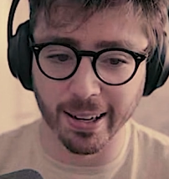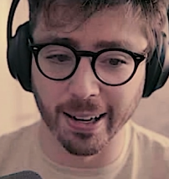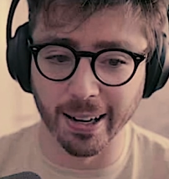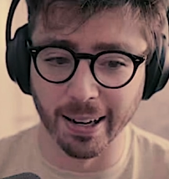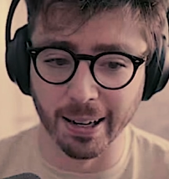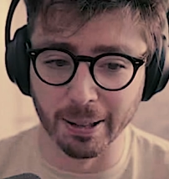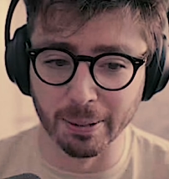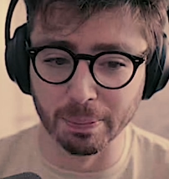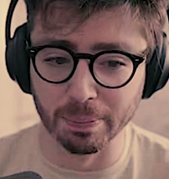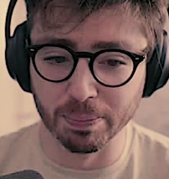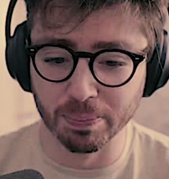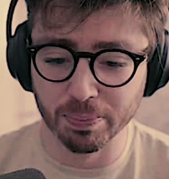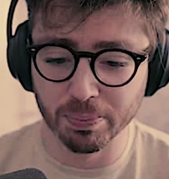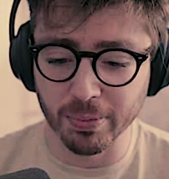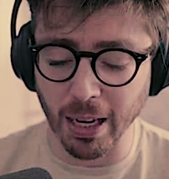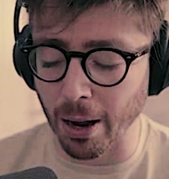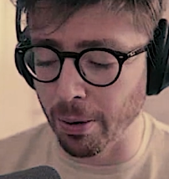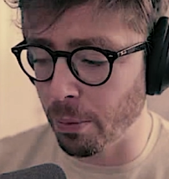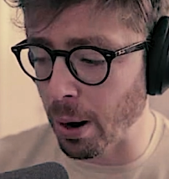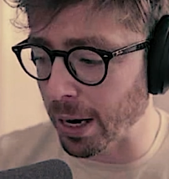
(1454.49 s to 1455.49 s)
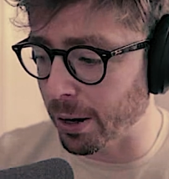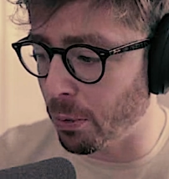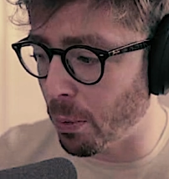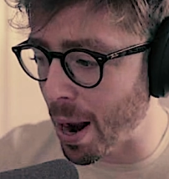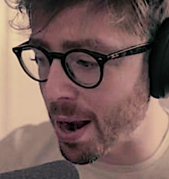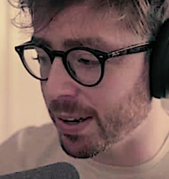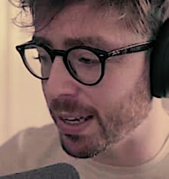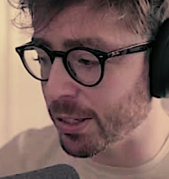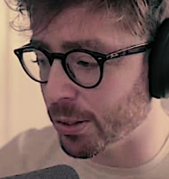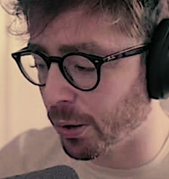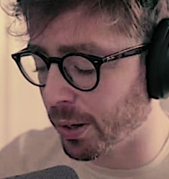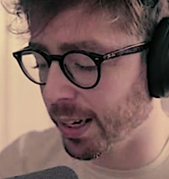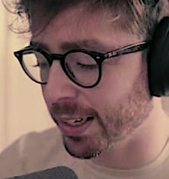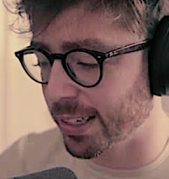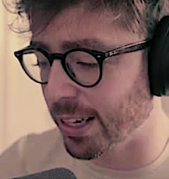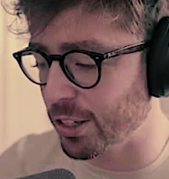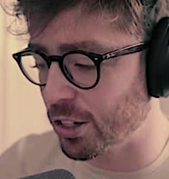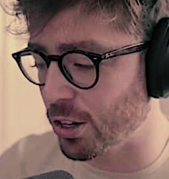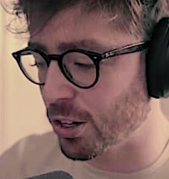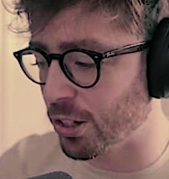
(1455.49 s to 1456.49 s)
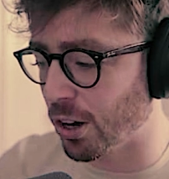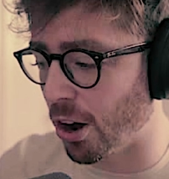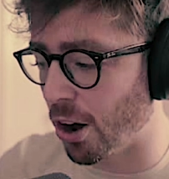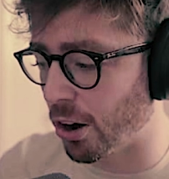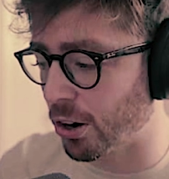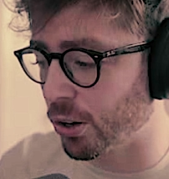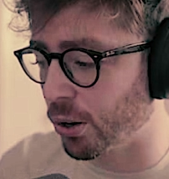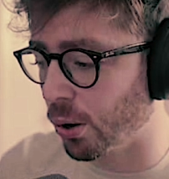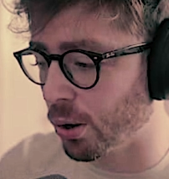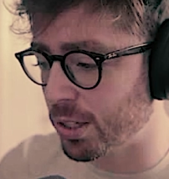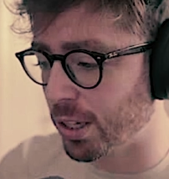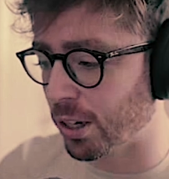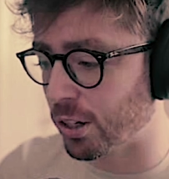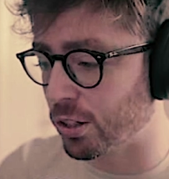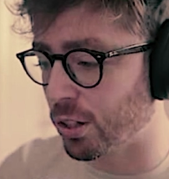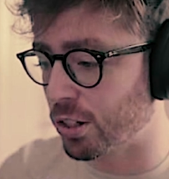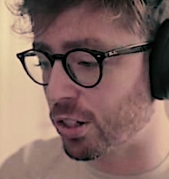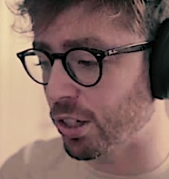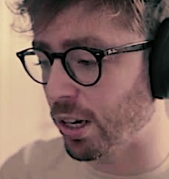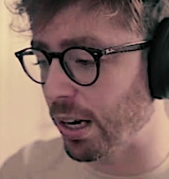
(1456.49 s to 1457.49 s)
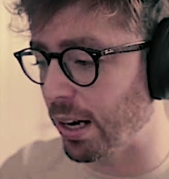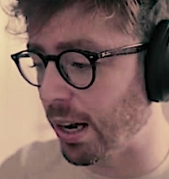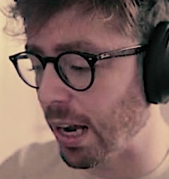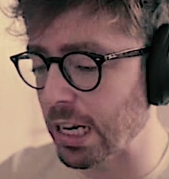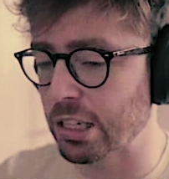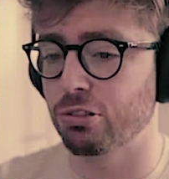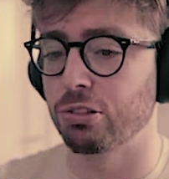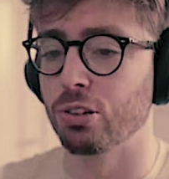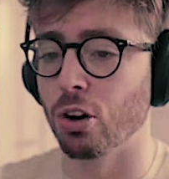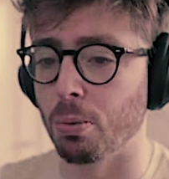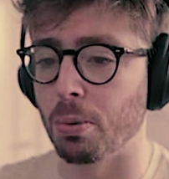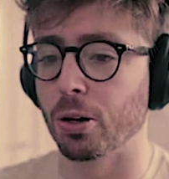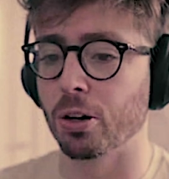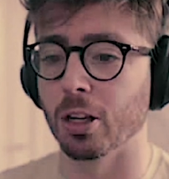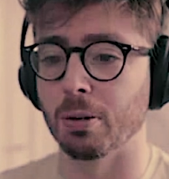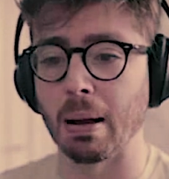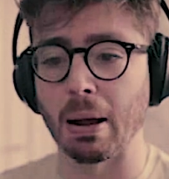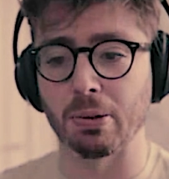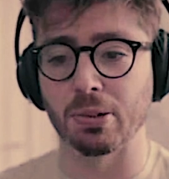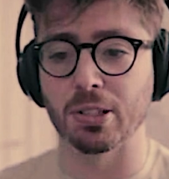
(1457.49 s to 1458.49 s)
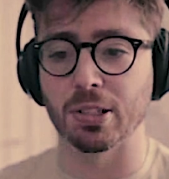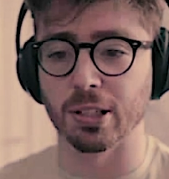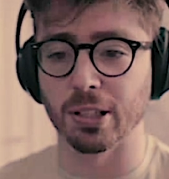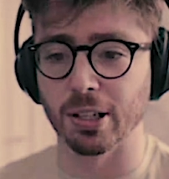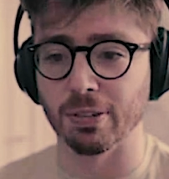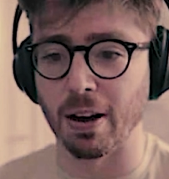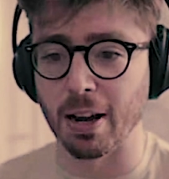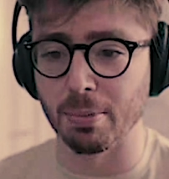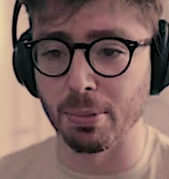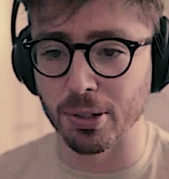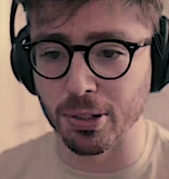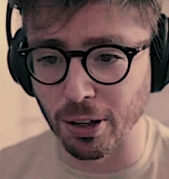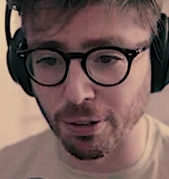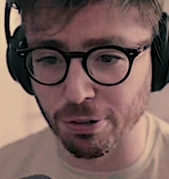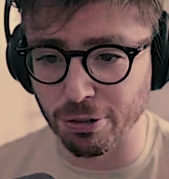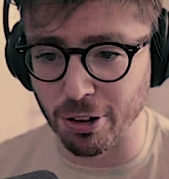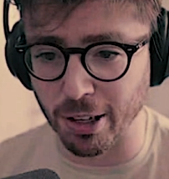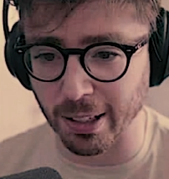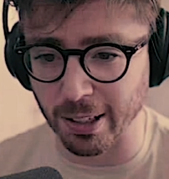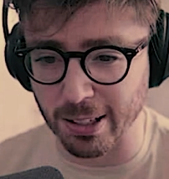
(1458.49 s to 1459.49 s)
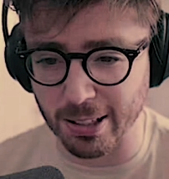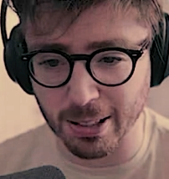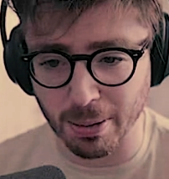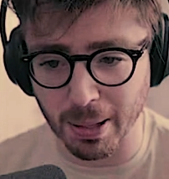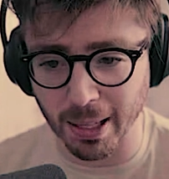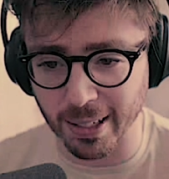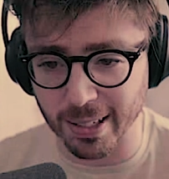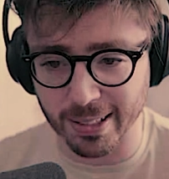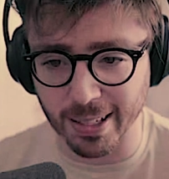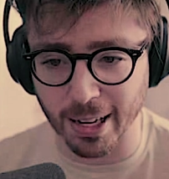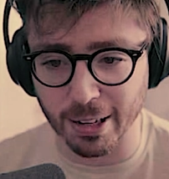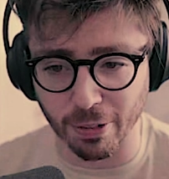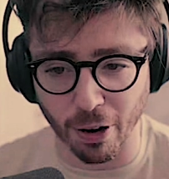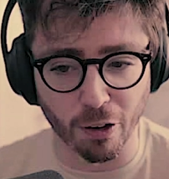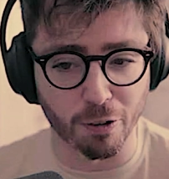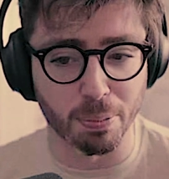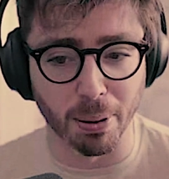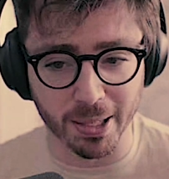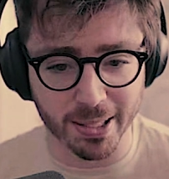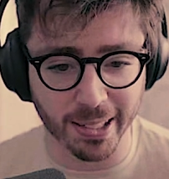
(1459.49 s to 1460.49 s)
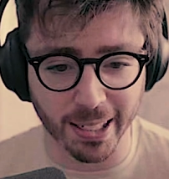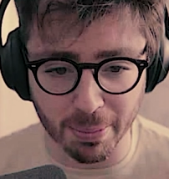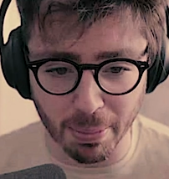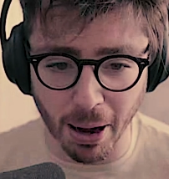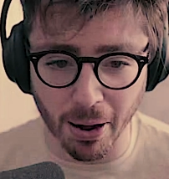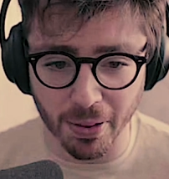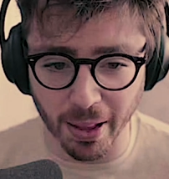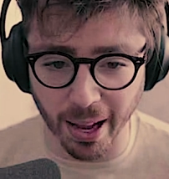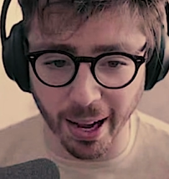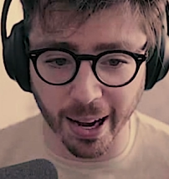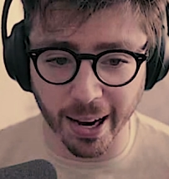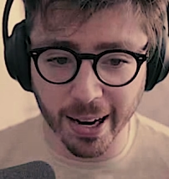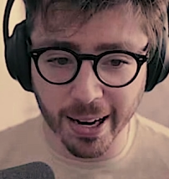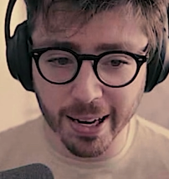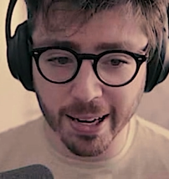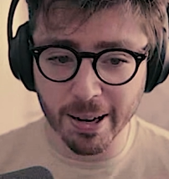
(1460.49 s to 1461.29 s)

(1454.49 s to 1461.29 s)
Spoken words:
And like when these organizations are causing such astronomical amounts of animal suffering, there's something that's kind of off-putting about that.